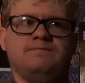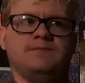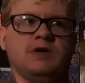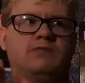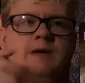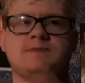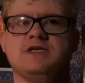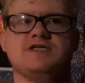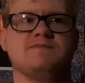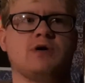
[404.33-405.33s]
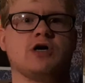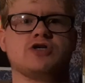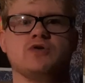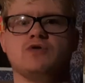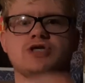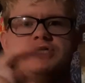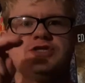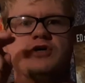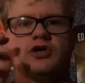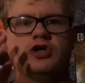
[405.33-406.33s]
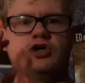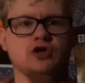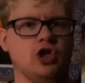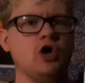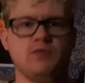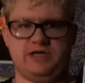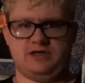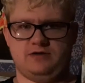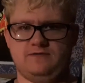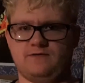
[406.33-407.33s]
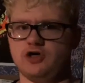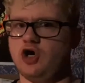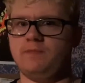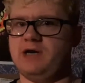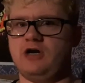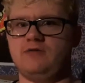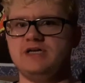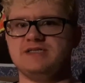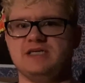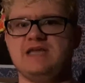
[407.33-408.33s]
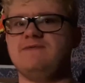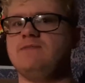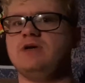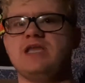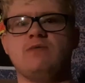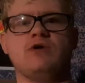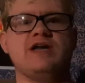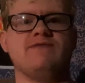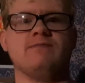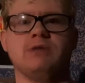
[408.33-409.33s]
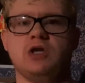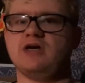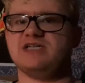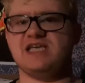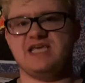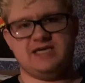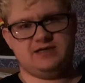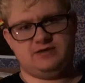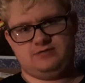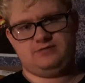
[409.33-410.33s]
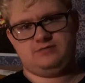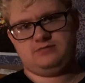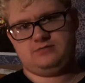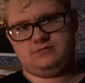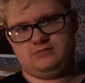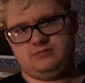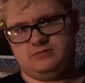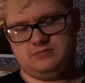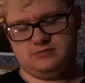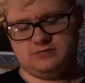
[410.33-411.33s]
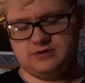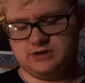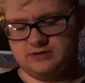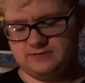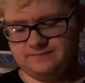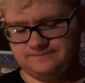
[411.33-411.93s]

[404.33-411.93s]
erupt in sparks or just start glowing for no apparent reason even when they weren't even plugged in so